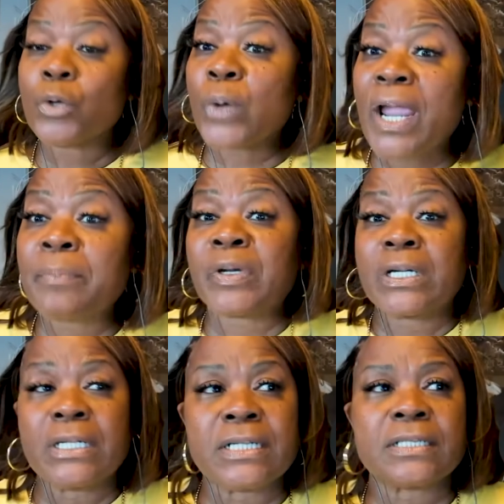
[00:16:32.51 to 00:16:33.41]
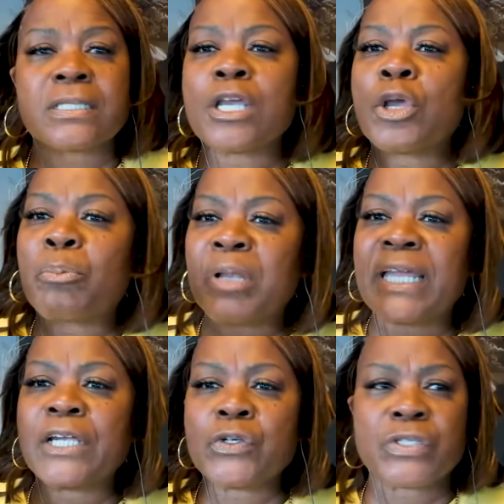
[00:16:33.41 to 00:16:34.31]
Right? Because
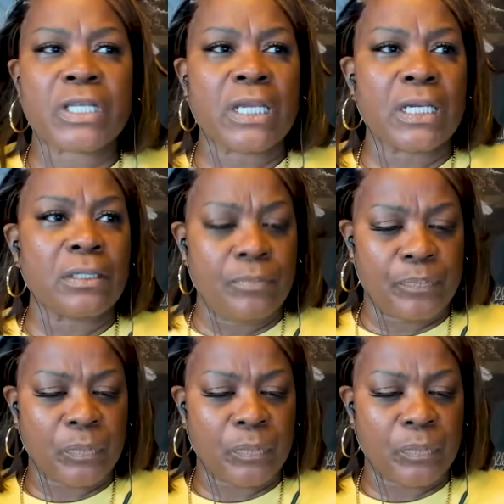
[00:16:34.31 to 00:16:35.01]
players get